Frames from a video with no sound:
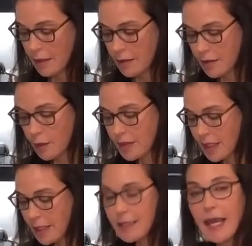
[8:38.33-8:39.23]
So it's
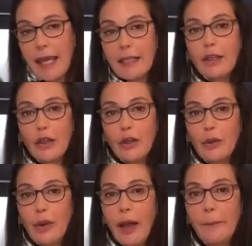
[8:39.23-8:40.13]
gonna take you
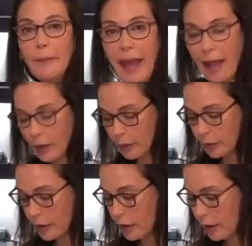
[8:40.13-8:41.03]

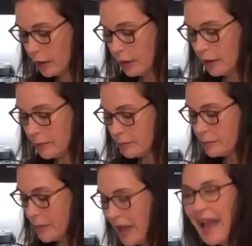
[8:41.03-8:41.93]
about
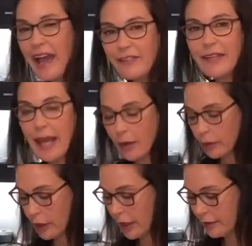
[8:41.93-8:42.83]
a half an
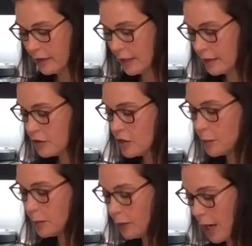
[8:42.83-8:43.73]
hour, I think, to
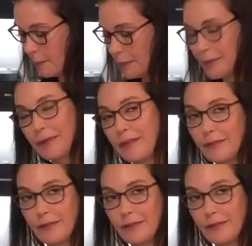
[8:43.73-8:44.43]
prep the